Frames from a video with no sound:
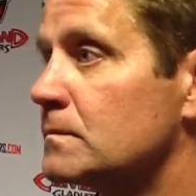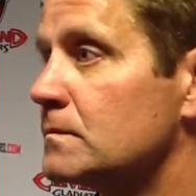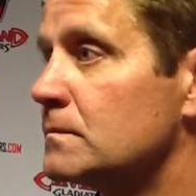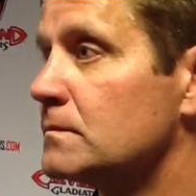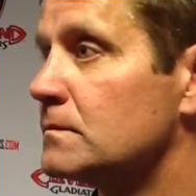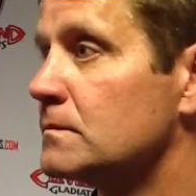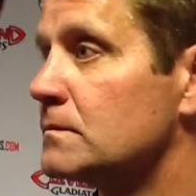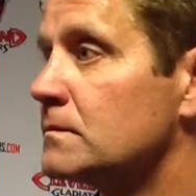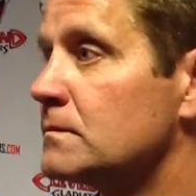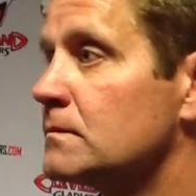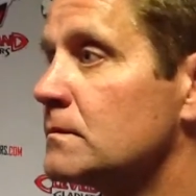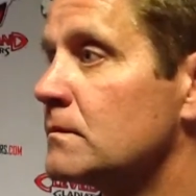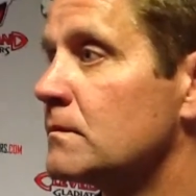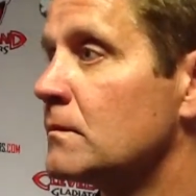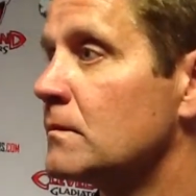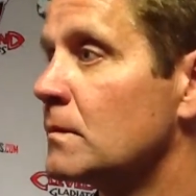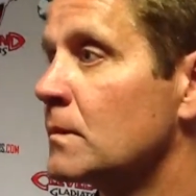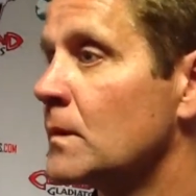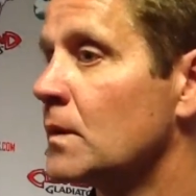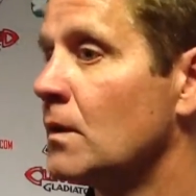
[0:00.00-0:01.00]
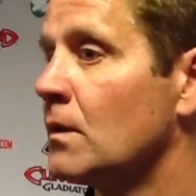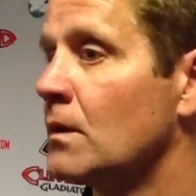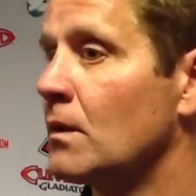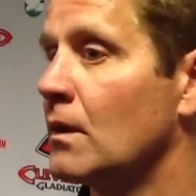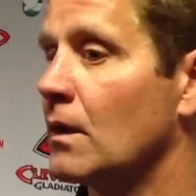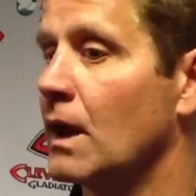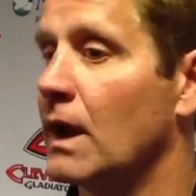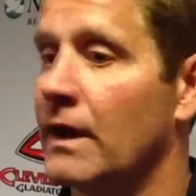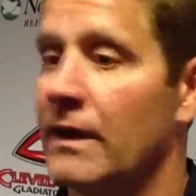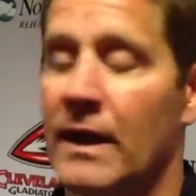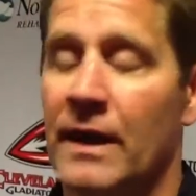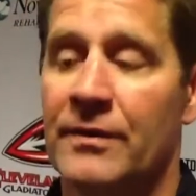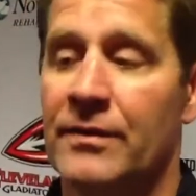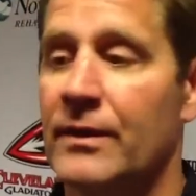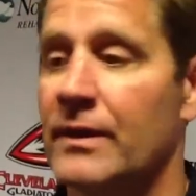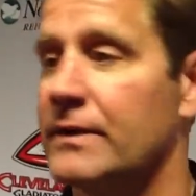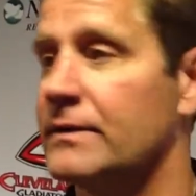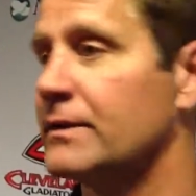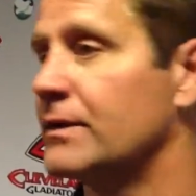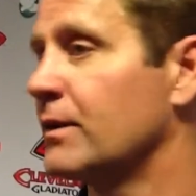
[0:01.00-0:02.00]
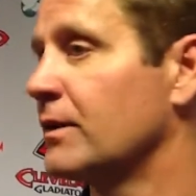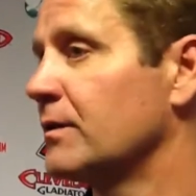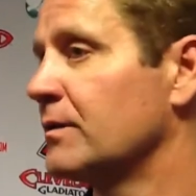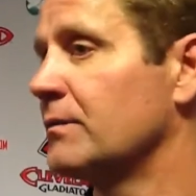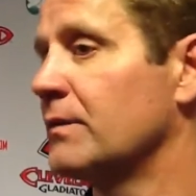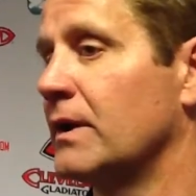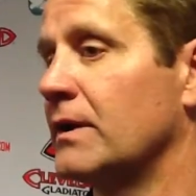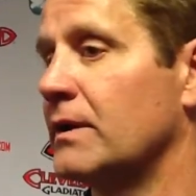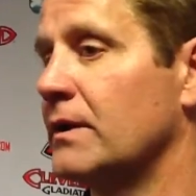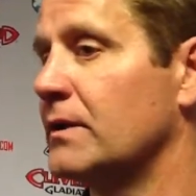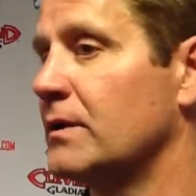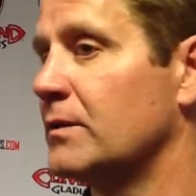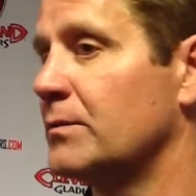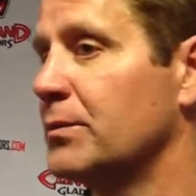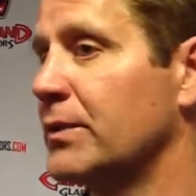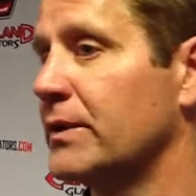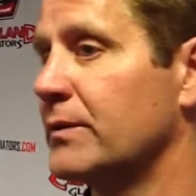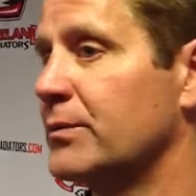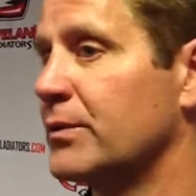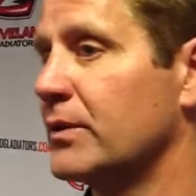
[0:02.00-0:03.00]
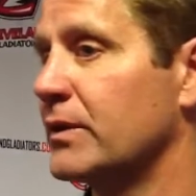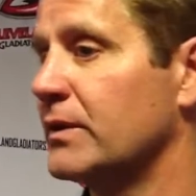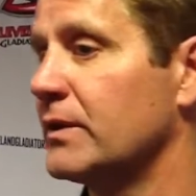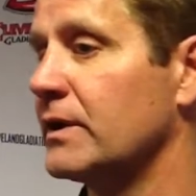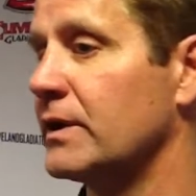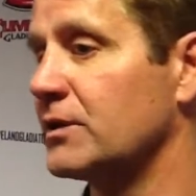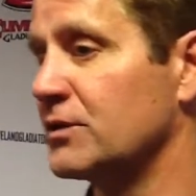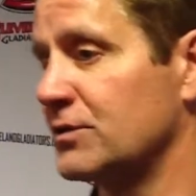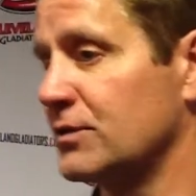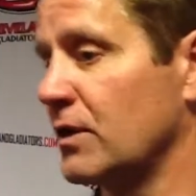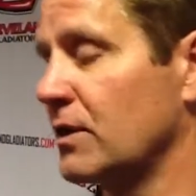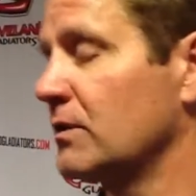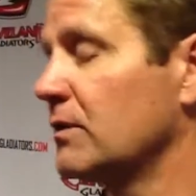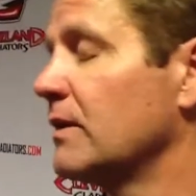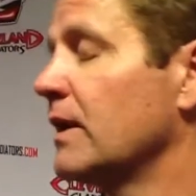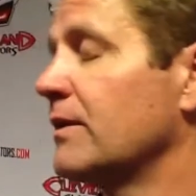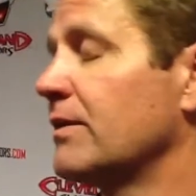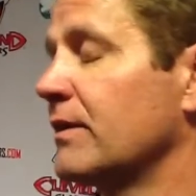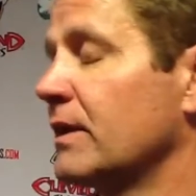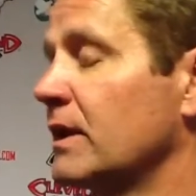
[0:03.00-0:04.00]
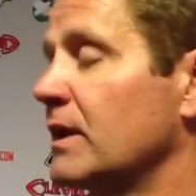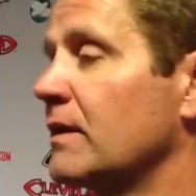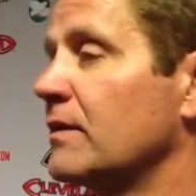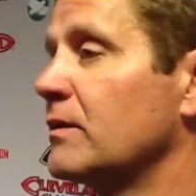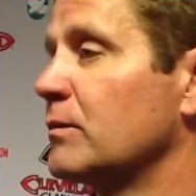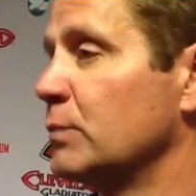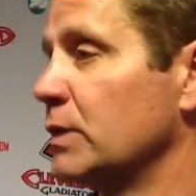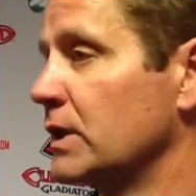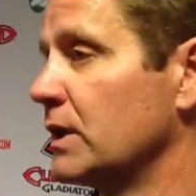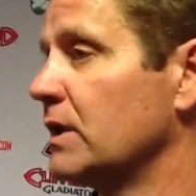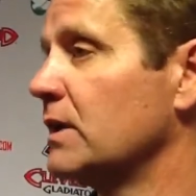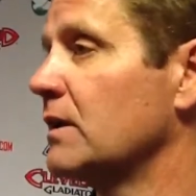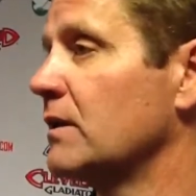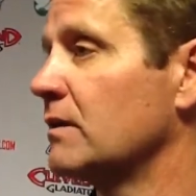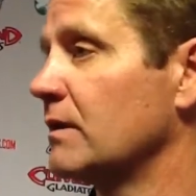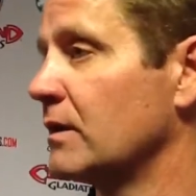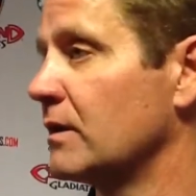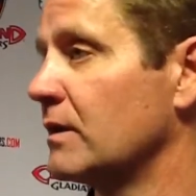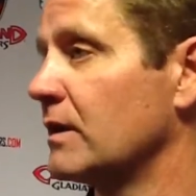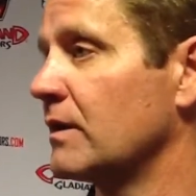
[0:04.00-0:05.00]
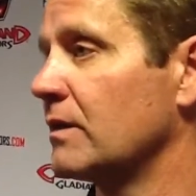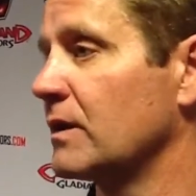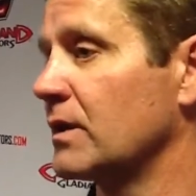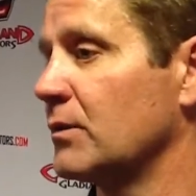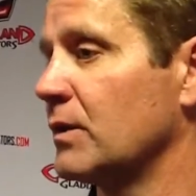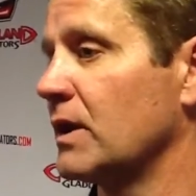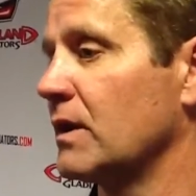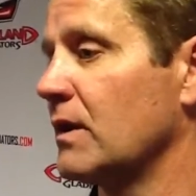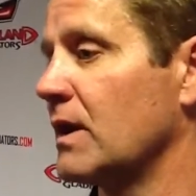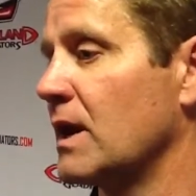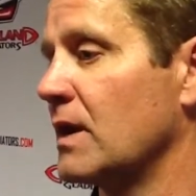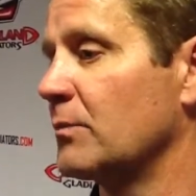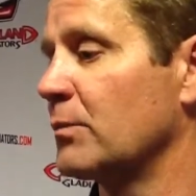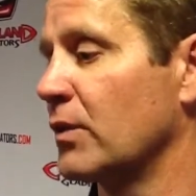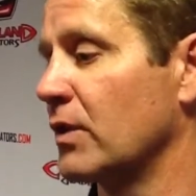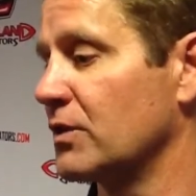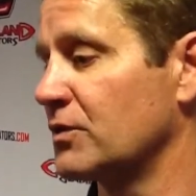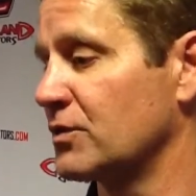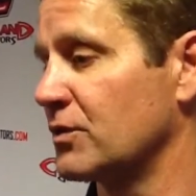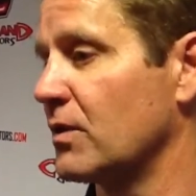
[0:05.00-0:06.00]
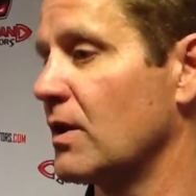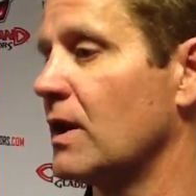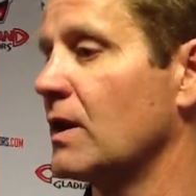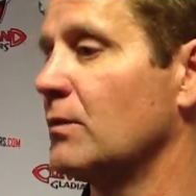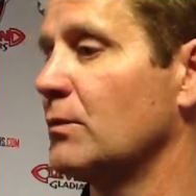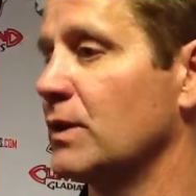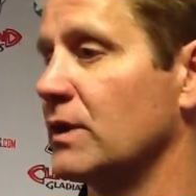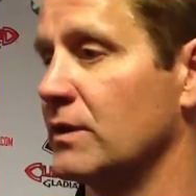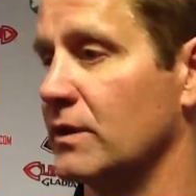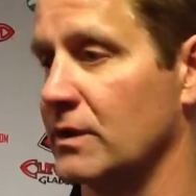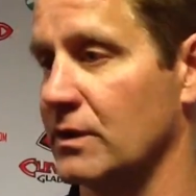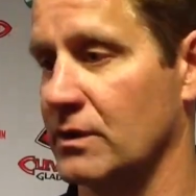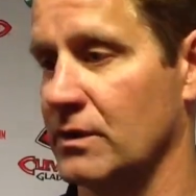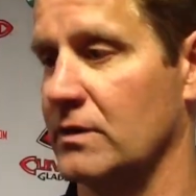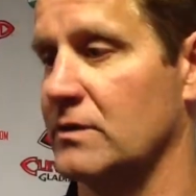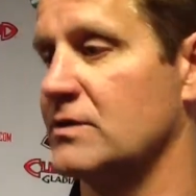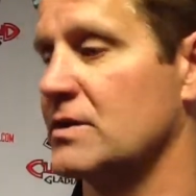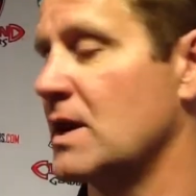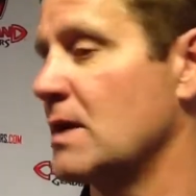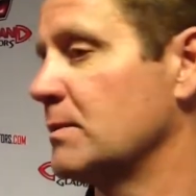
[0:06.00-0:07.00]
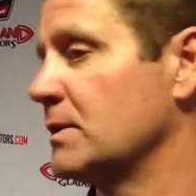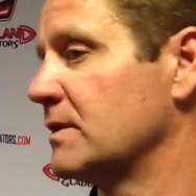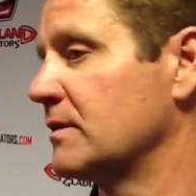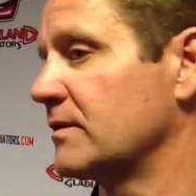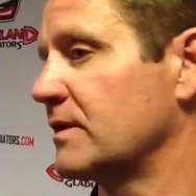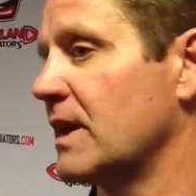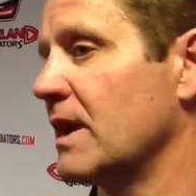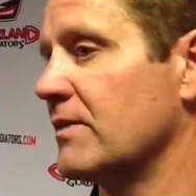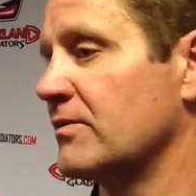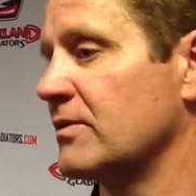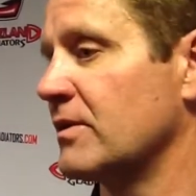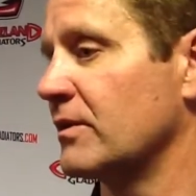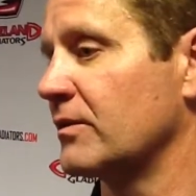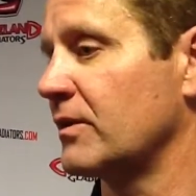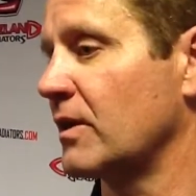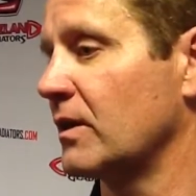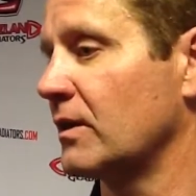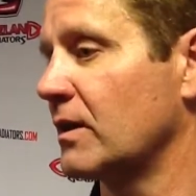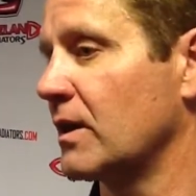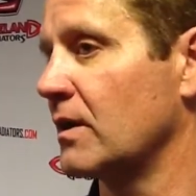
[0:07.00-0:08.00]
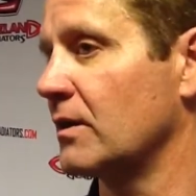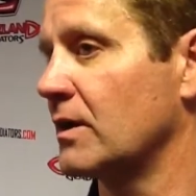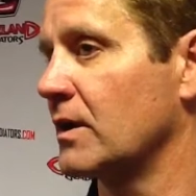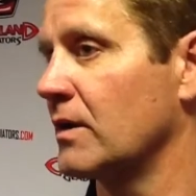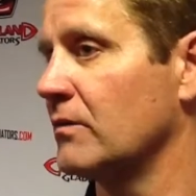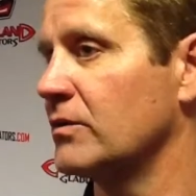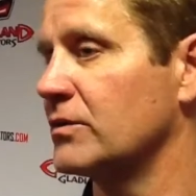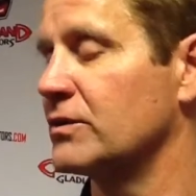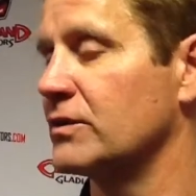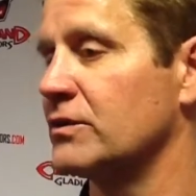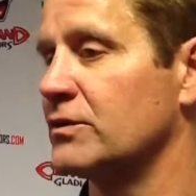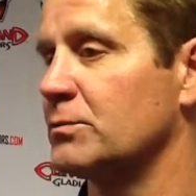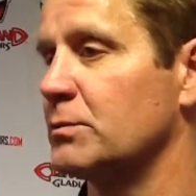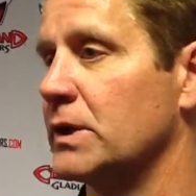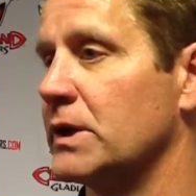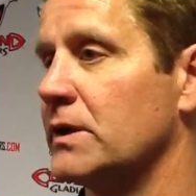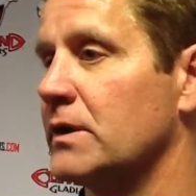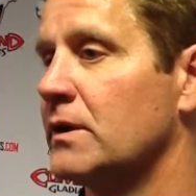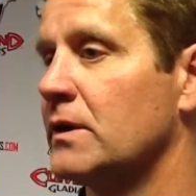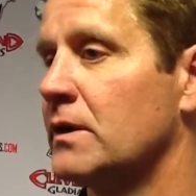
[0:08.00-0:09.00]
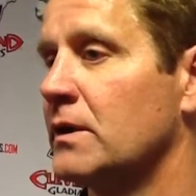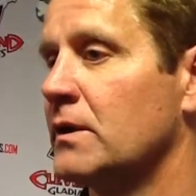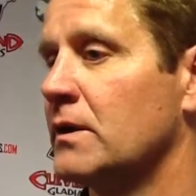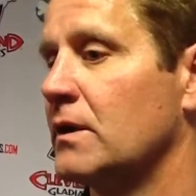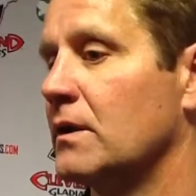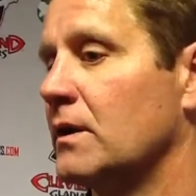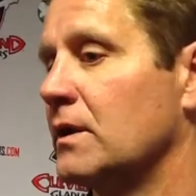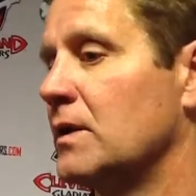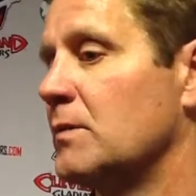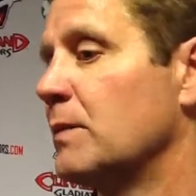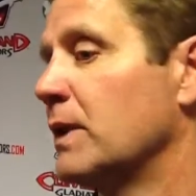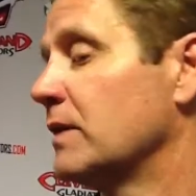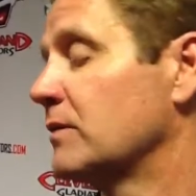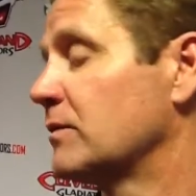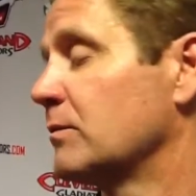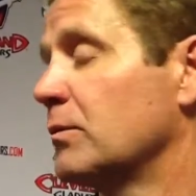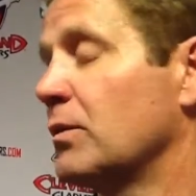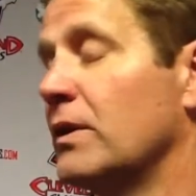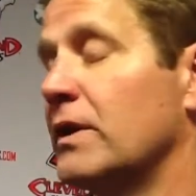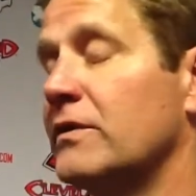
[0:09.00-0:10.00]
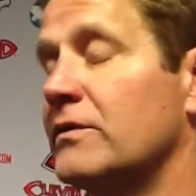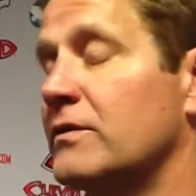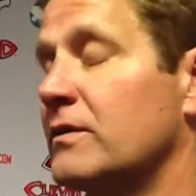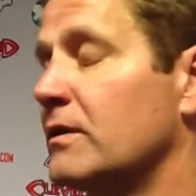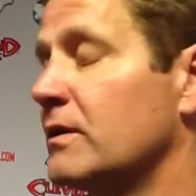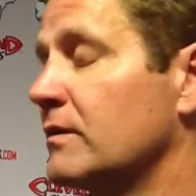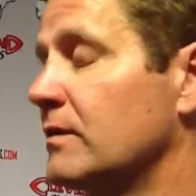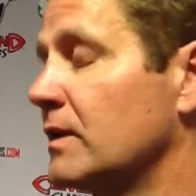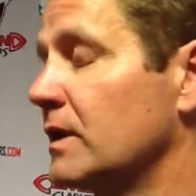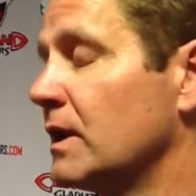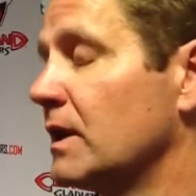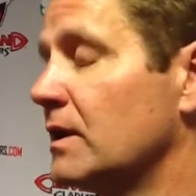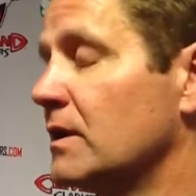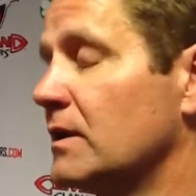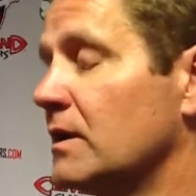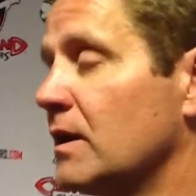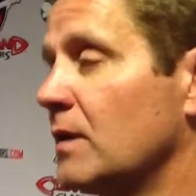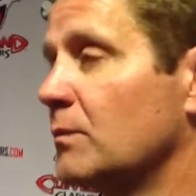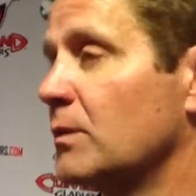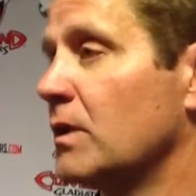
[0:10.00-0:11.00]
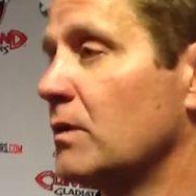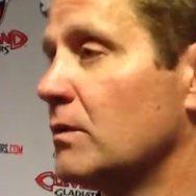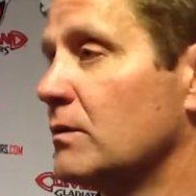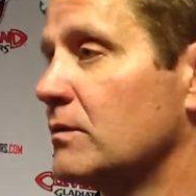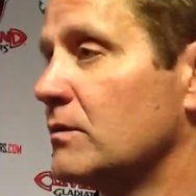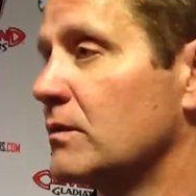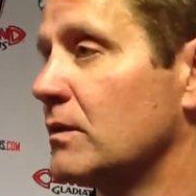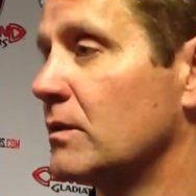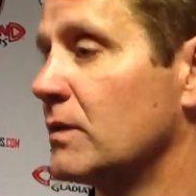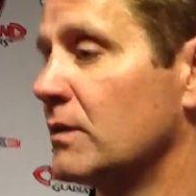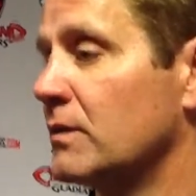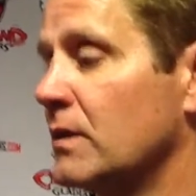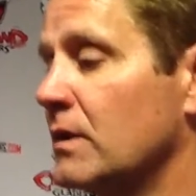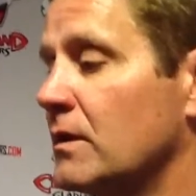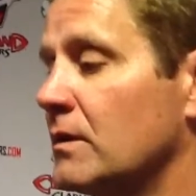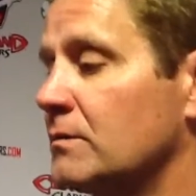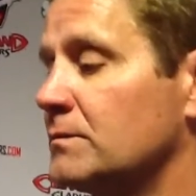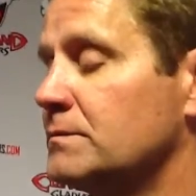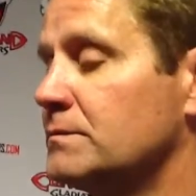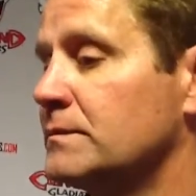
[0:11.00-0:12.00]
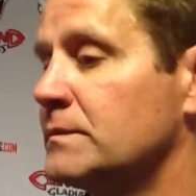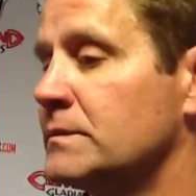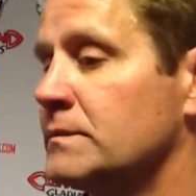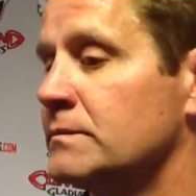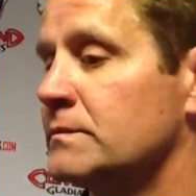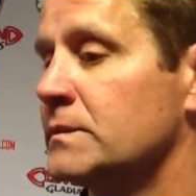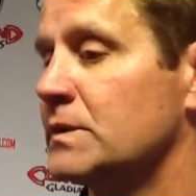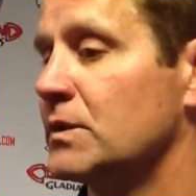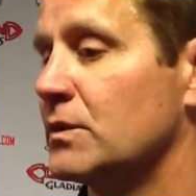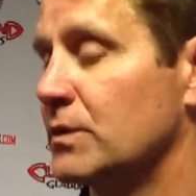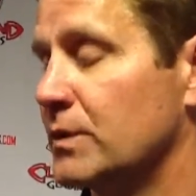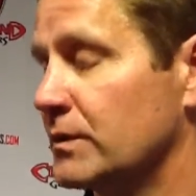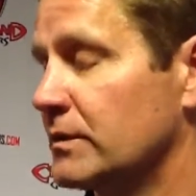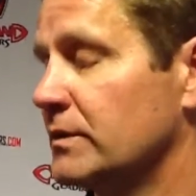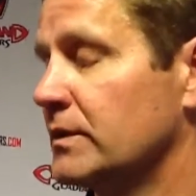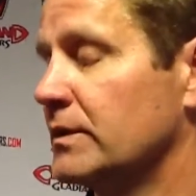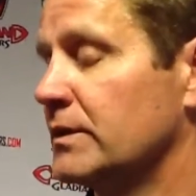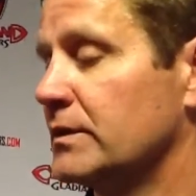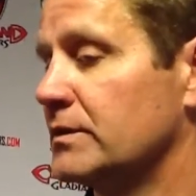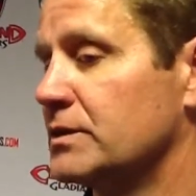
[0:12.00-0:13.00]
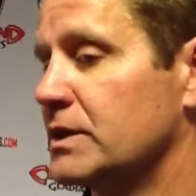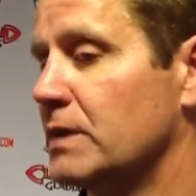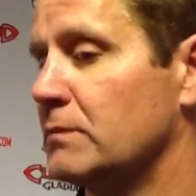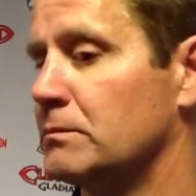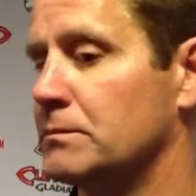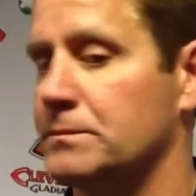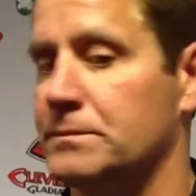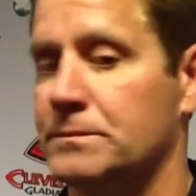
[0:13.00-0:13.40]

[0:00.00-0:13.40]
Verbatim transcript: Talk about his play tonight. I, I, thought Kurt, eh, you know, played pretty good. He struggled, I think, at the beginning there, and I think we had a lot of pressure on him. We did a good job of disguising our, our coverages, but uh, he made some plays there at the end and kept going. So uh, Kurt did a good job.